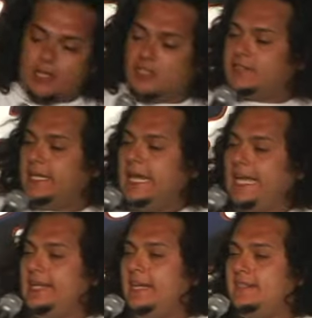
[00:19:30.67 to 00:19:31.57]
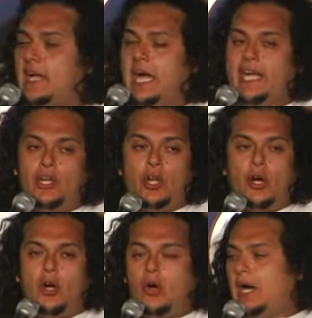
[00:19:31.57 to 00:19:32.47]
You see, ladies, I
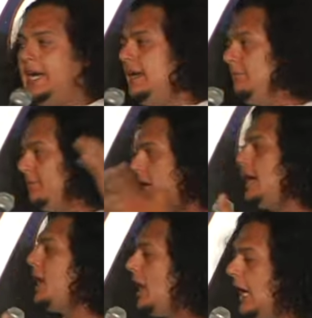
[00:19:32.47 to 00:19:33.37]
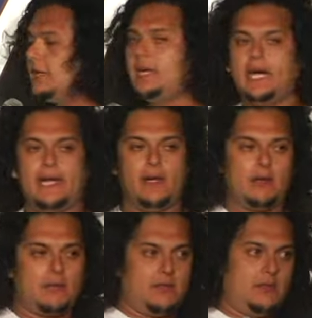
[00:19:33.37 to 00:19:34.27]
know I am not a hot guy.
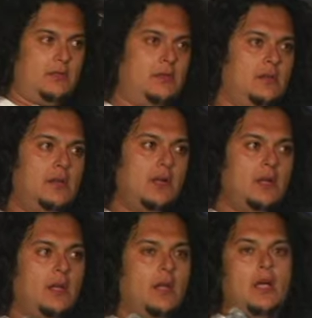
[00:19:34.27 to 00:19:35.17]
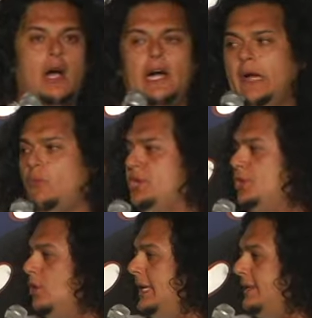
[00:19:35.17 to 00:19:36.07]
I am what
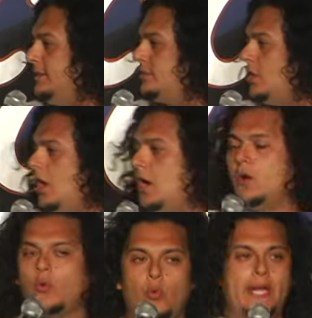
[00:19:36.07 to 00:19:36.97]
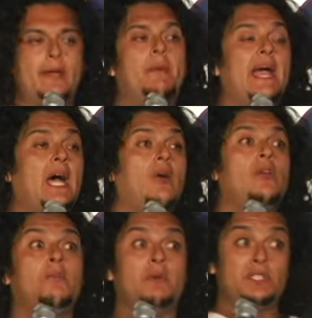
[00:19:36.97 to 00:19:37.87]
you ladies call
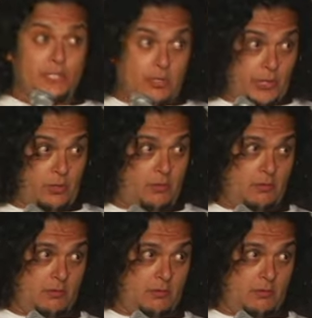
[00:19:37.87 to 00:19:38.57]
rebound material.